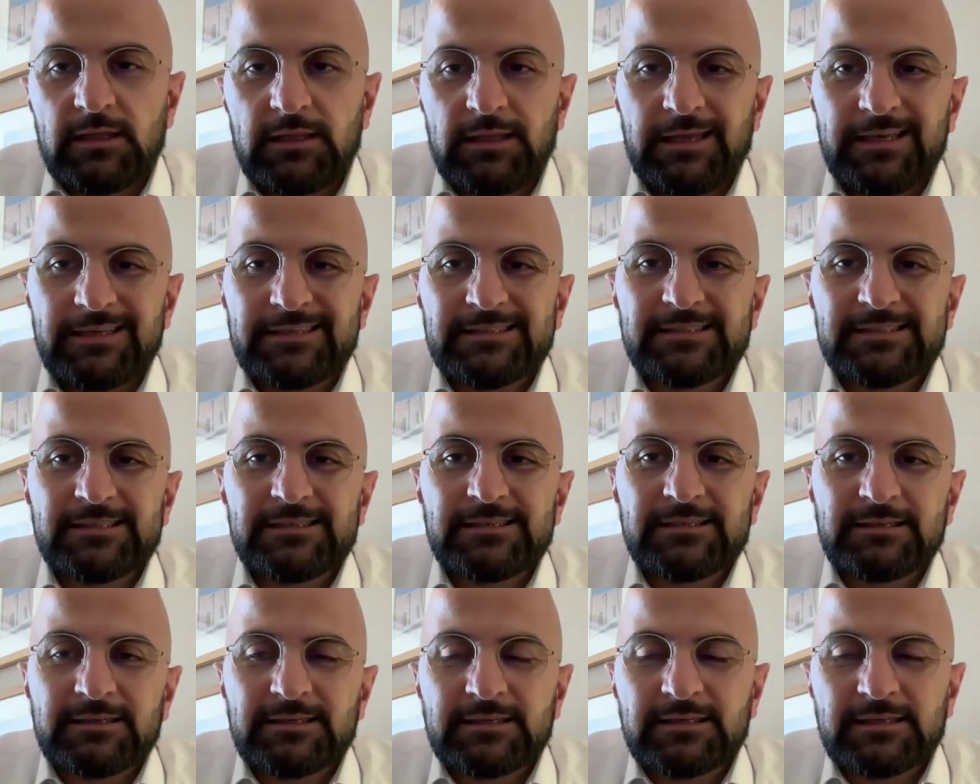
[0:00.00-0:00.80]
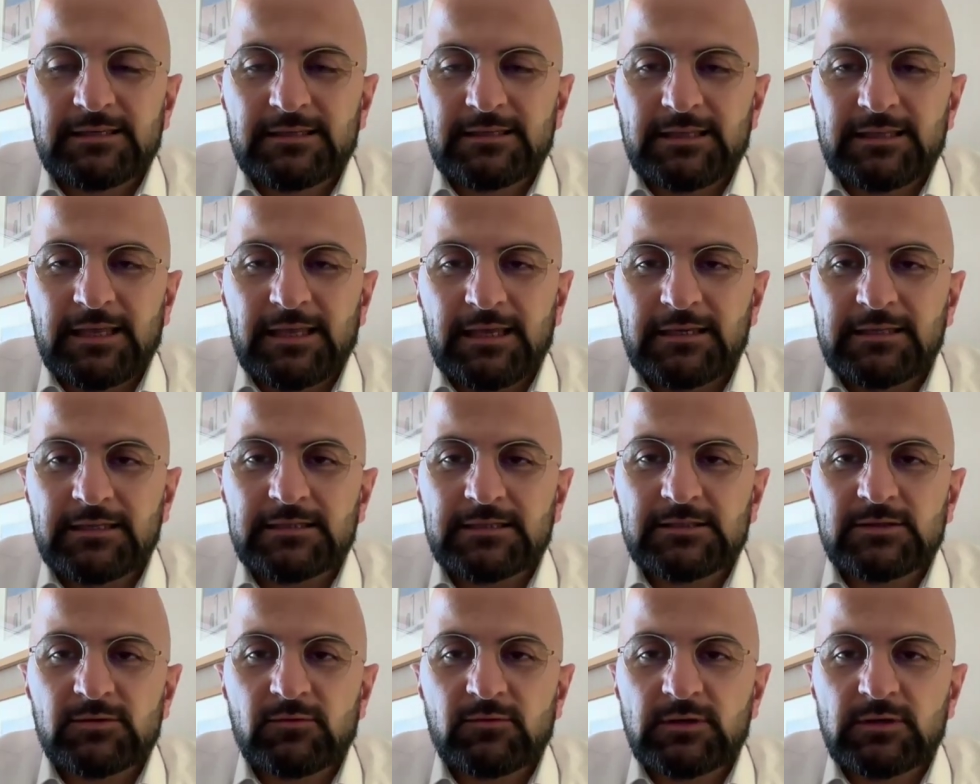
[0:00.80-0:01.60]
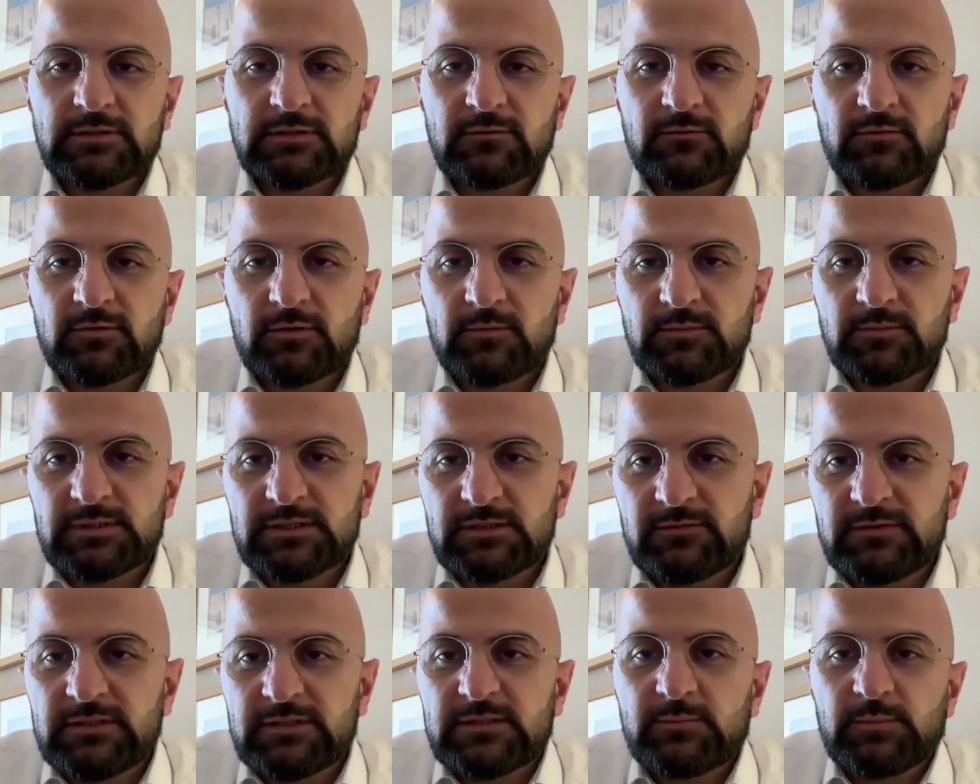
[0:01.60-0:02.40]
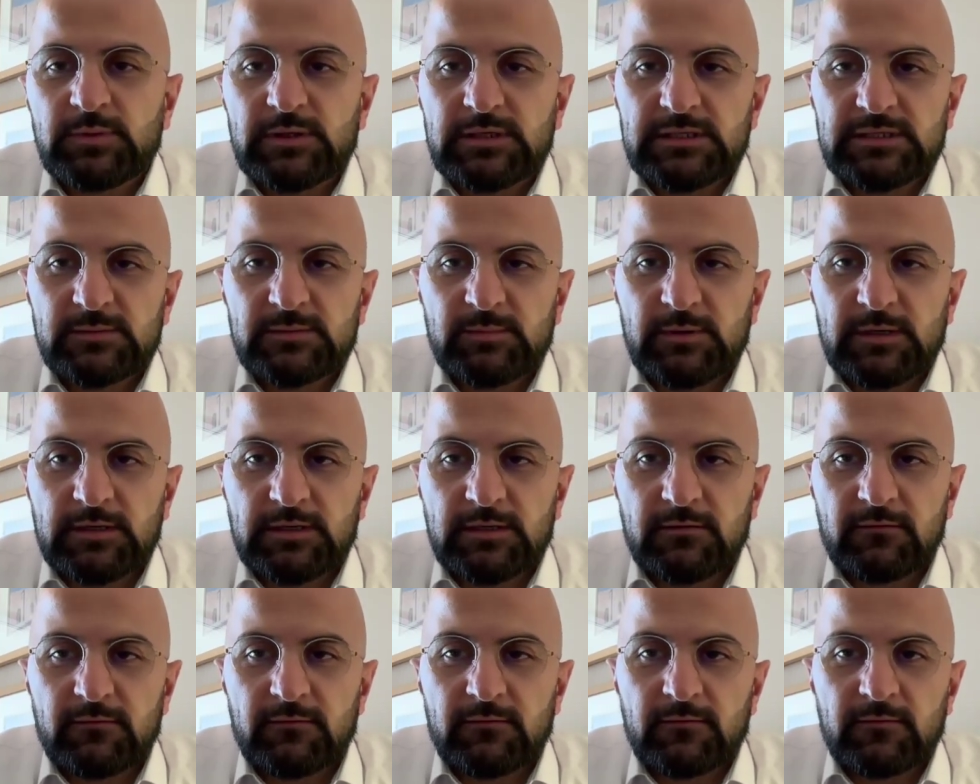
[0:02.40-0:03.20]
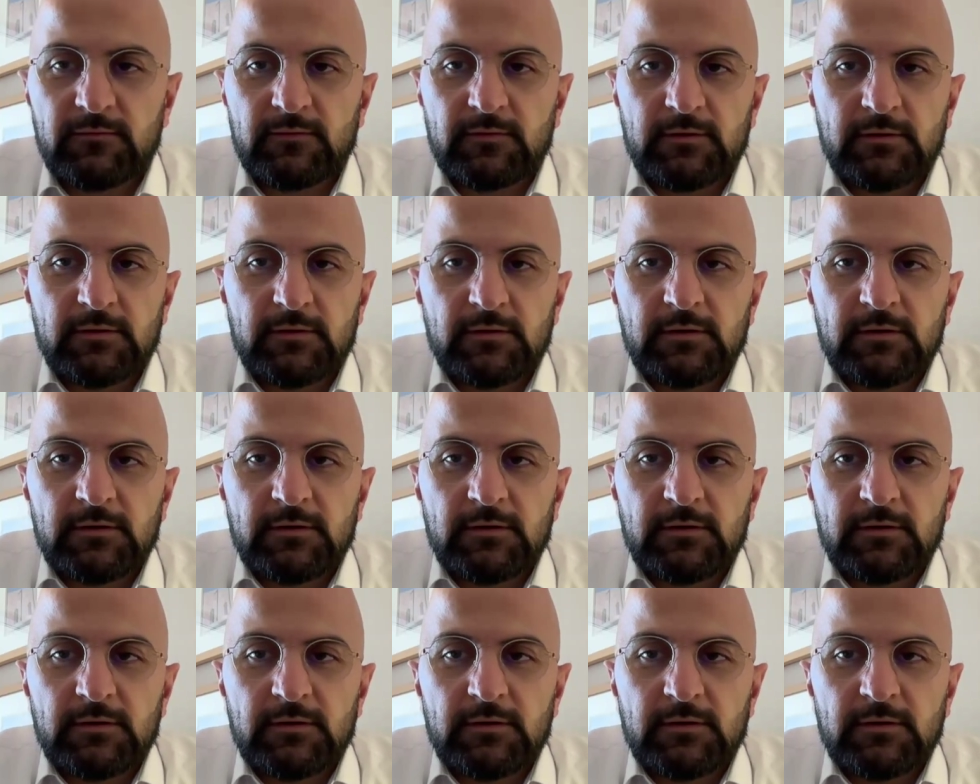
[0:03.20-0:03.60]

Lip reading: Let's take this question from Swiss perspective.